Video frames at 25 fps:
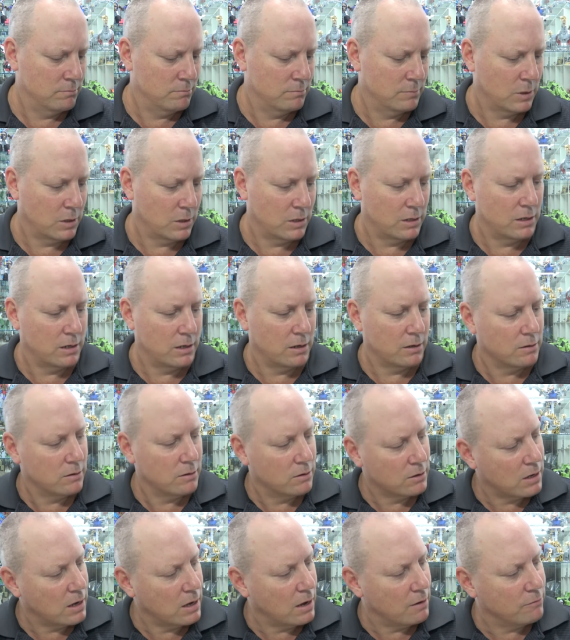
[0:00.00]
I don't know. I
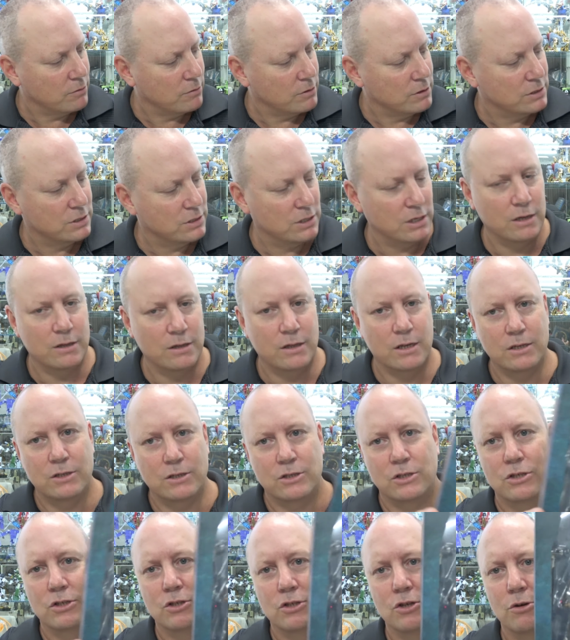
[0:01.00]
can't really see, and there's
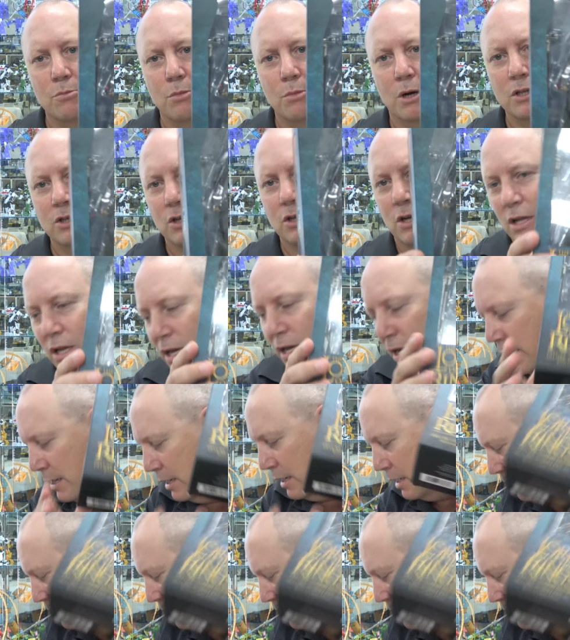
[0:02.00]
just too much glare.